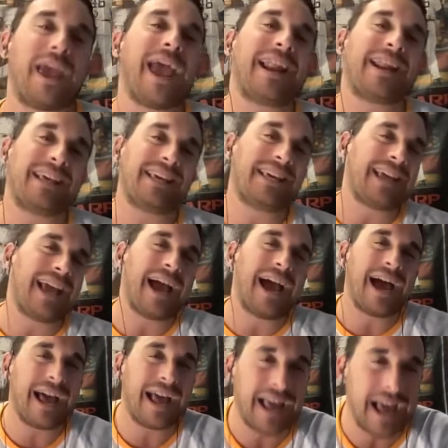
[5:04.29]
And he,
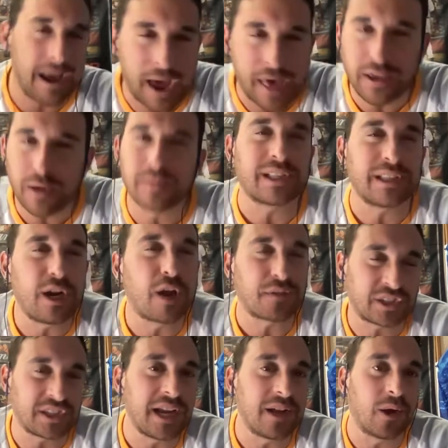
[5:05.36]
I think it was a leadoff
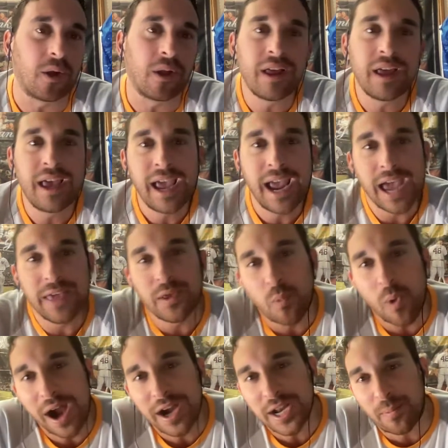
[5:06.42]
single. And then
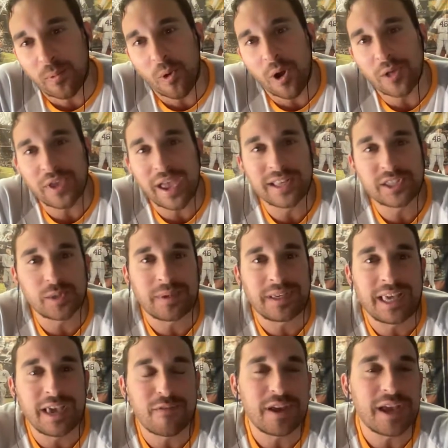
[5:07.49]
Wandy Peralta ends up
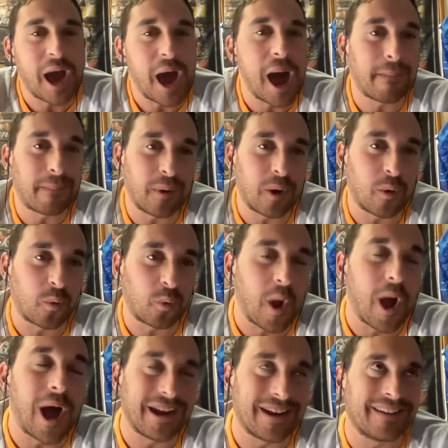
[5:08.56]
giving up a
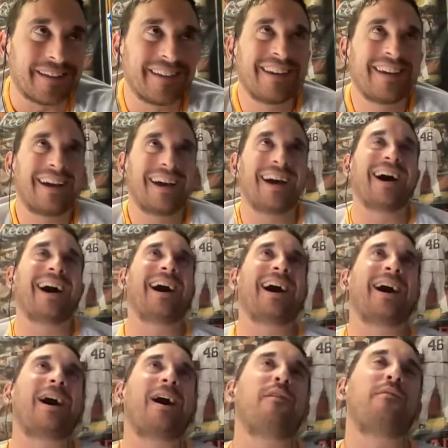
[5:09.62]
run
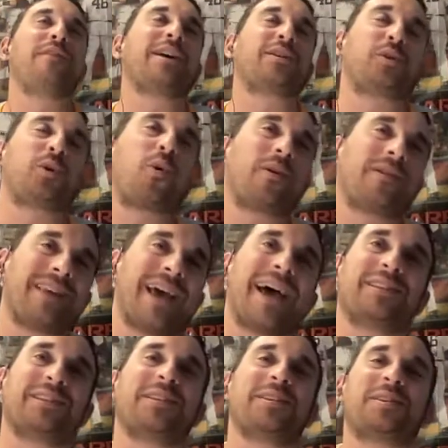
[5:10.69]
of Nestor
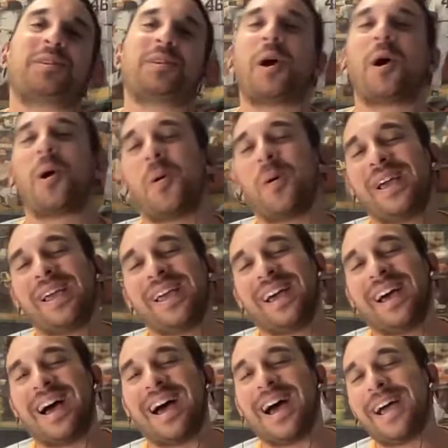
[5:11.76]
Cortez's. So,
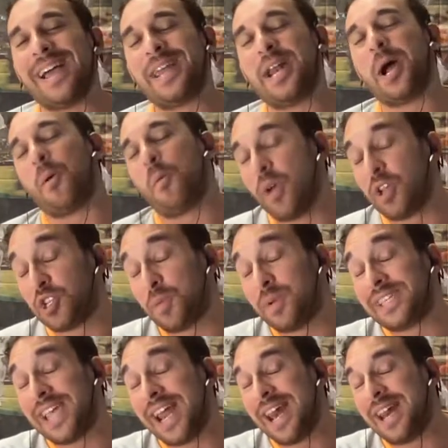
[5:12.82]
you know, wish it
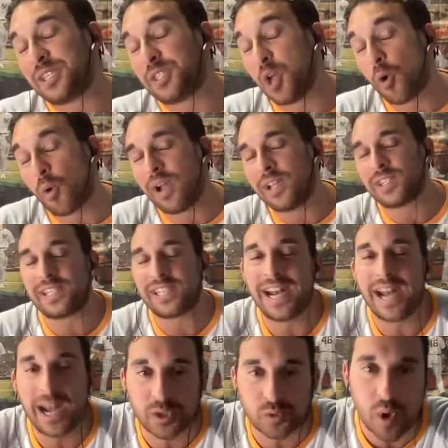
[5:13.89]
was eight innings, no runs. It's
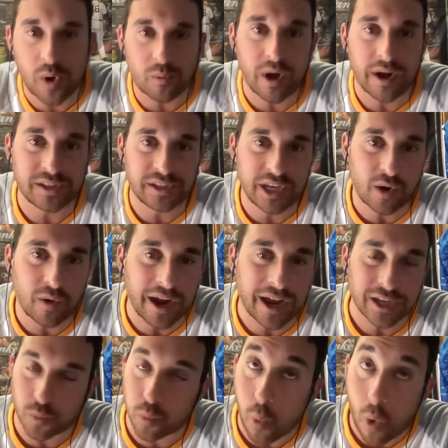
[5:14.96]
eight innings, one run. His ERA
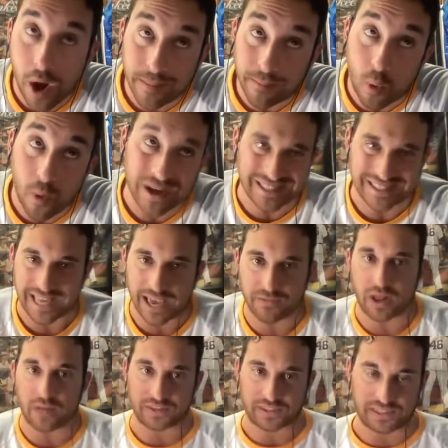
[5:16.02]
is
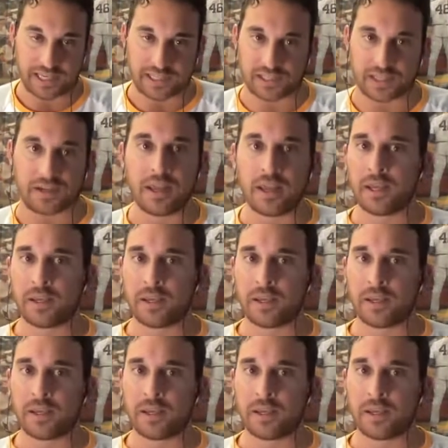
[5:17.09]
1.7 on the season.